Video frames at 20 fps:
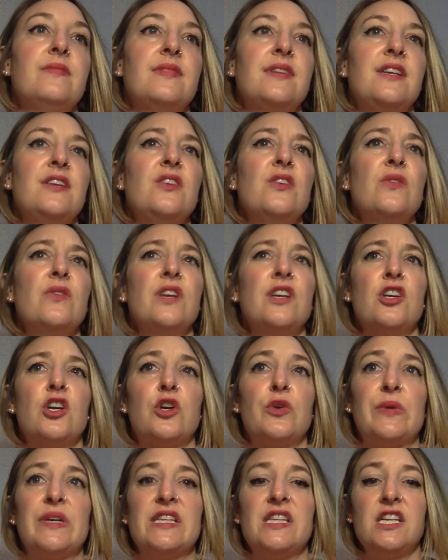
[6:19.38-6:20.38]
In
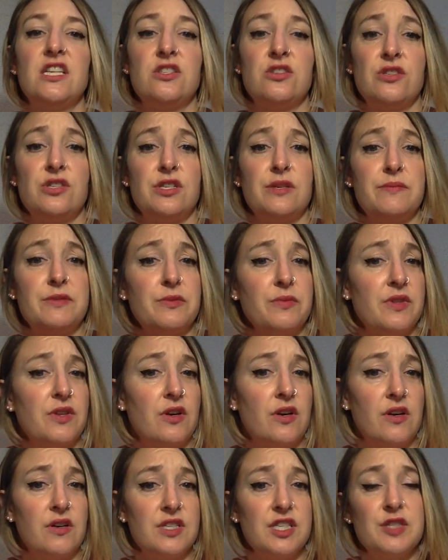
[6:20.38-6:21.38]
our relationships with
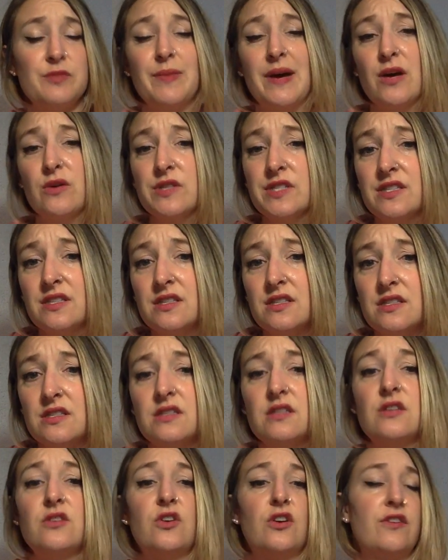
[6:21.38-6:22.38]
our
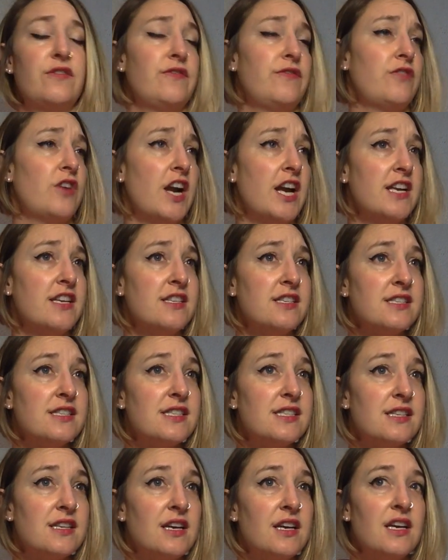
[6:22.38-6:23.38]
spouses and our
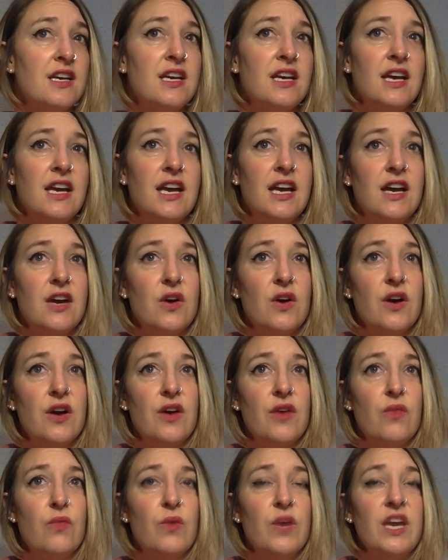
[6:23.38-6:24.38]
friends,
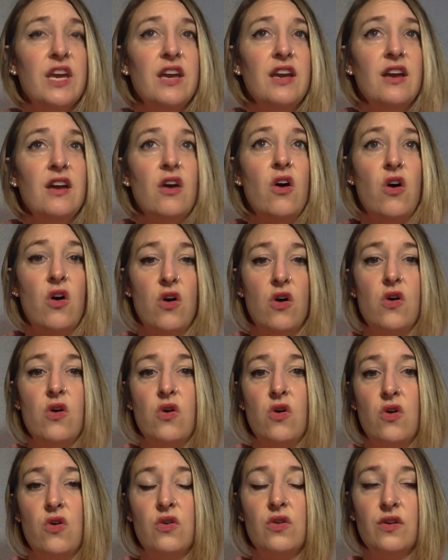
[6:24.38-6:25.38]
we
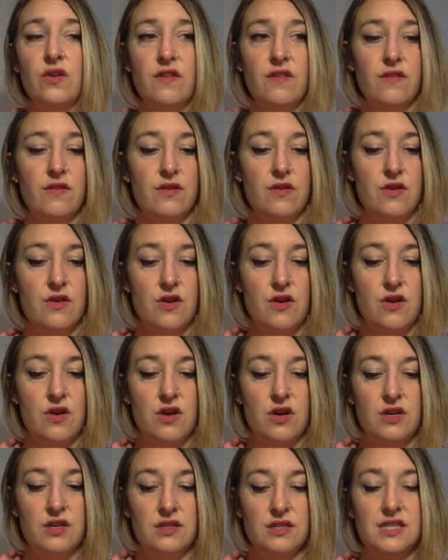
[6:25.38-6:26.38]
all
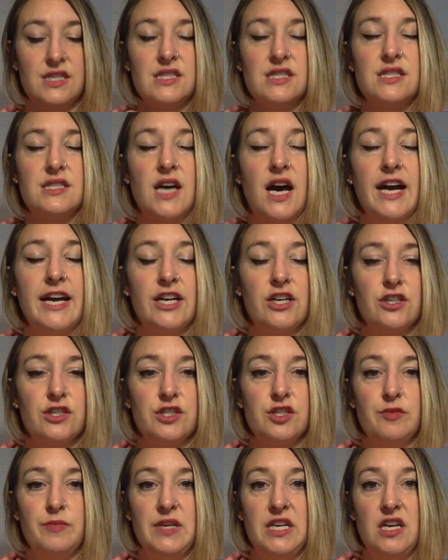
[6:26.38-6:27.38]
desire
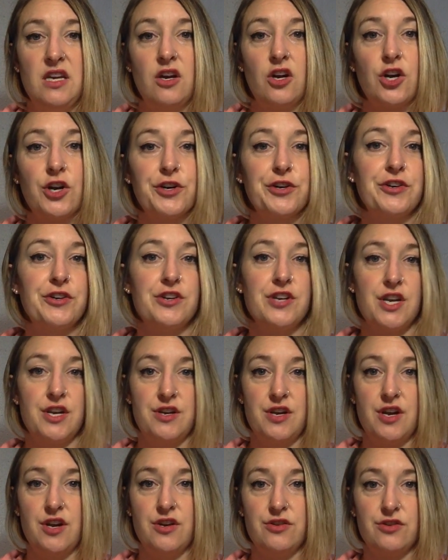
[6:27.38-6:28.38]
to be heard
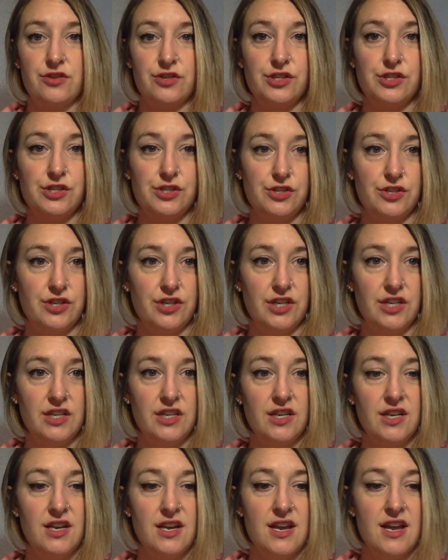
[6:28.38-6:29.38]
and
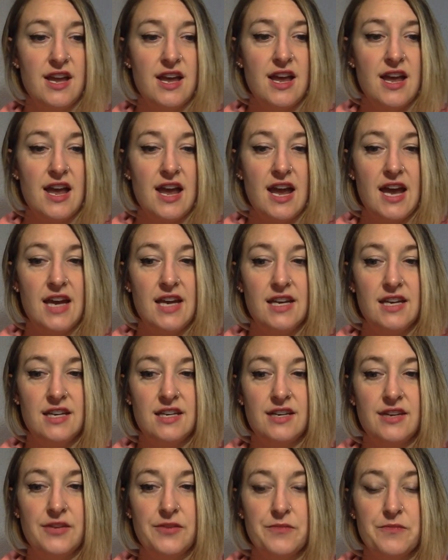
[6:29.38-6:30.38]
understood.
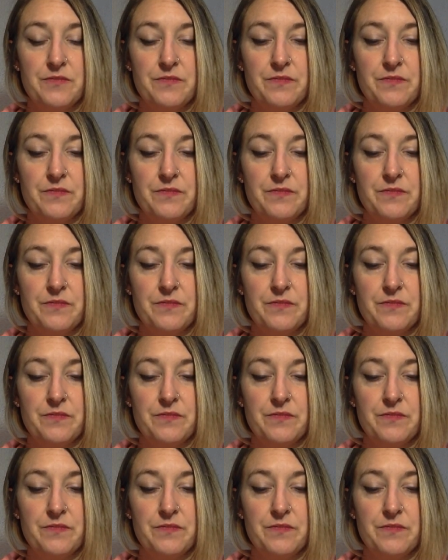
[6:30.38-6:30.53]
And